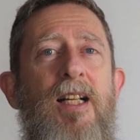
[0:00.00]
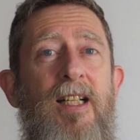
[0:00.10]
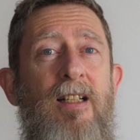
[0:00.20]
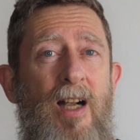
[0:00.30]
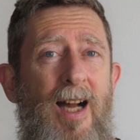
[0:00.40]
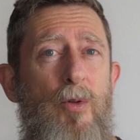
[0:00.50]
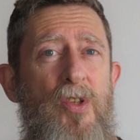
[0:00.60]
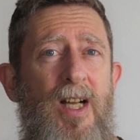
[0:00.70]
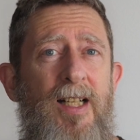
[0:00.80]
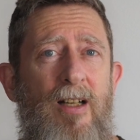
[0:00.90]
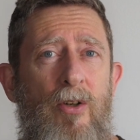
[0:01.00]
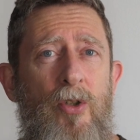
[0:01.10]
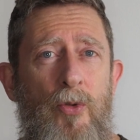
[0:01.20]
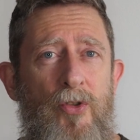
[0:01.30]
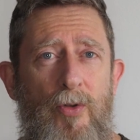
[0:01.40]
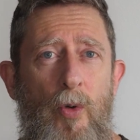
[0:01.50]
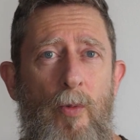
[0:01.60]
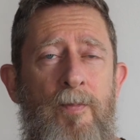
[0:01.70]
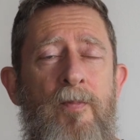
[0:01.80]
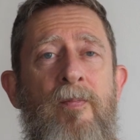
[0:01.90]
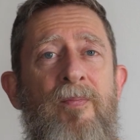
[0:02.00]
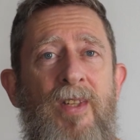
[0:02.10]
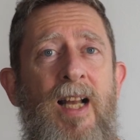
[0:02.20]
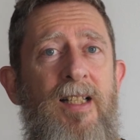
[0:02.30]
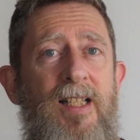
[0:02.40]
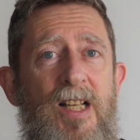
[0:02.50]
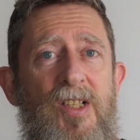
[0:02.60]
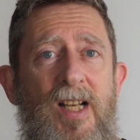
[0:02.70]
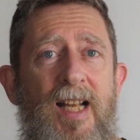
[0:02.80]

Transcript: that are outside our control. And this